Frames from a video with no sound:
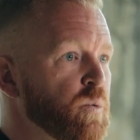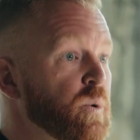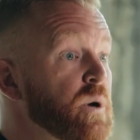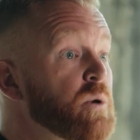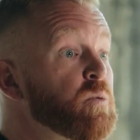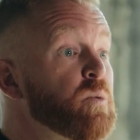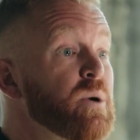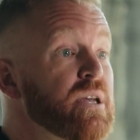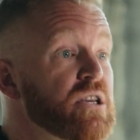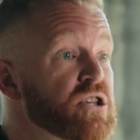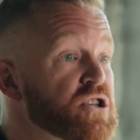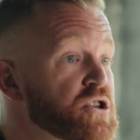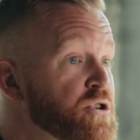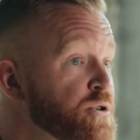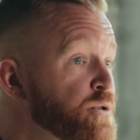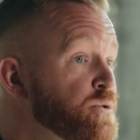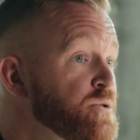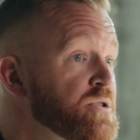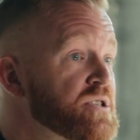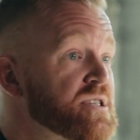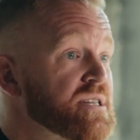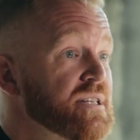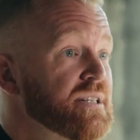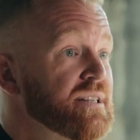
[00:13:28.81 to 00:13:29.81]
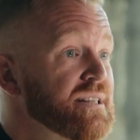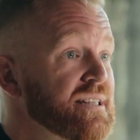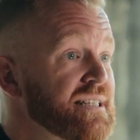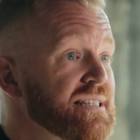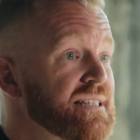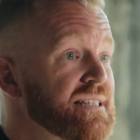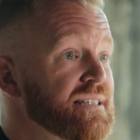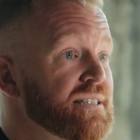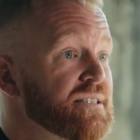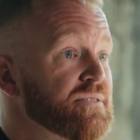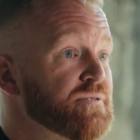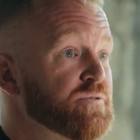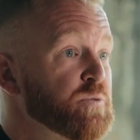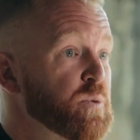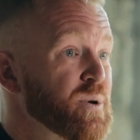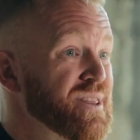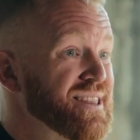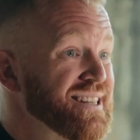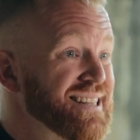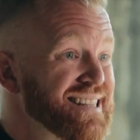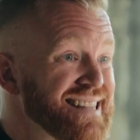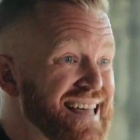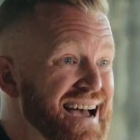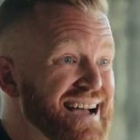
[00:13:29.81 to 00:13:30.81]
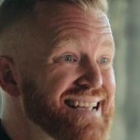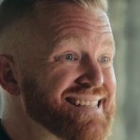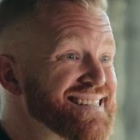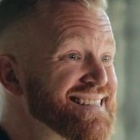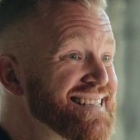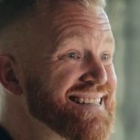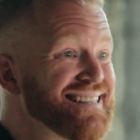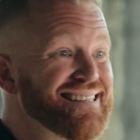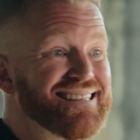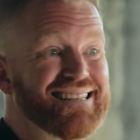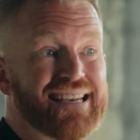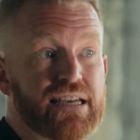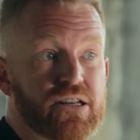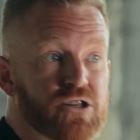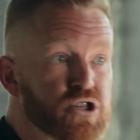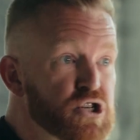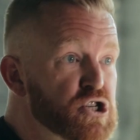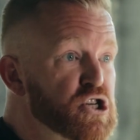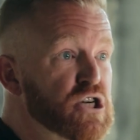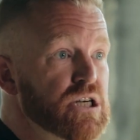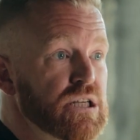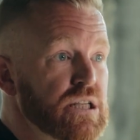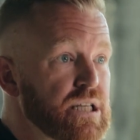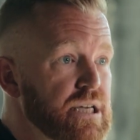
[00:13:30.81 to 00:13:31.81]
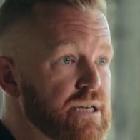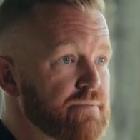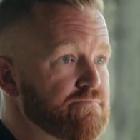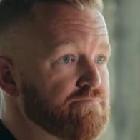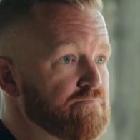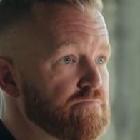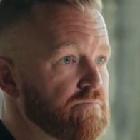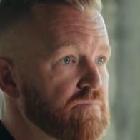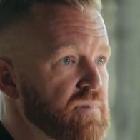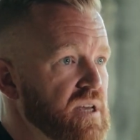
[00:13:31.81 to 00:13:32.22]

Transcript: When we choose to live with less intentionally,